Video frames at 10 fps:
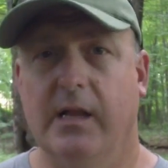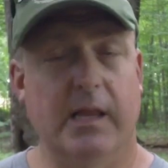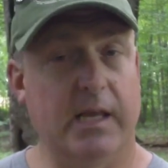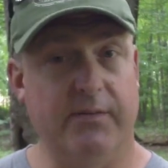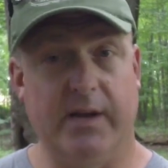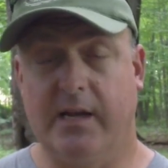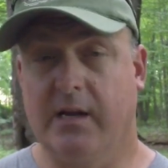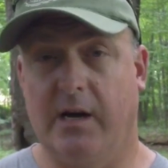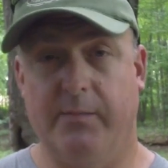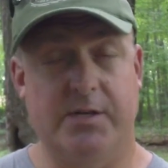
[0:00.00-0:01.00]
Leave any
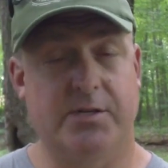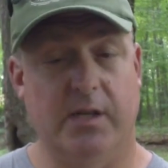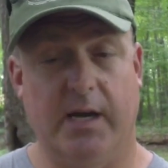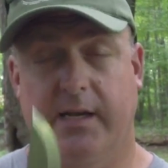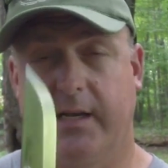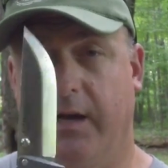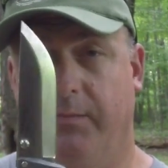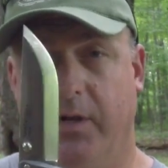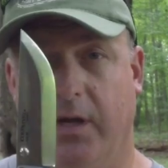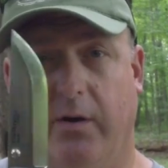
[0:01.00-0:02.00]
comments you like
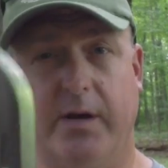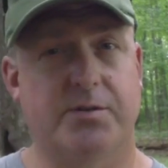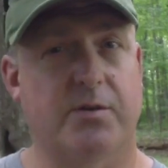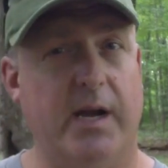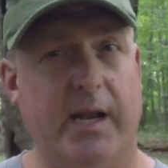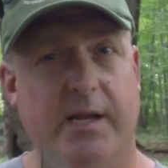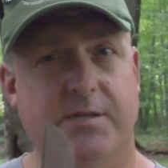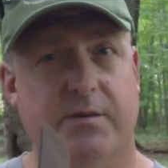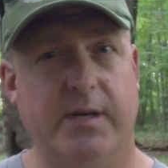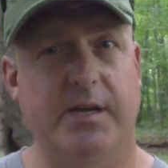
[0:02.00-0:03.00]
down below. I try and
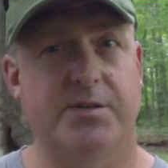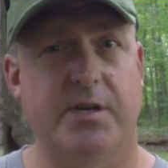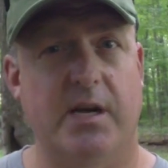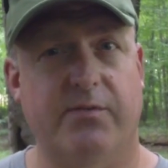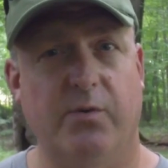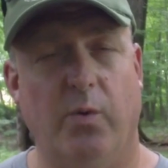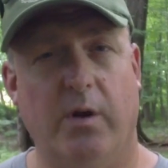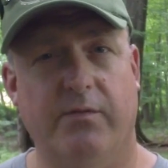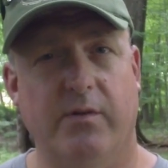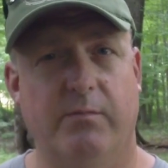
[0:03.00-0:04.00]
answer each and every
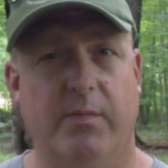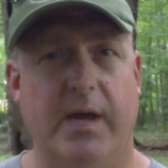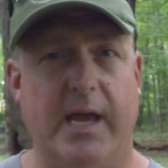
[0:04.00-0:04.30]
one of them.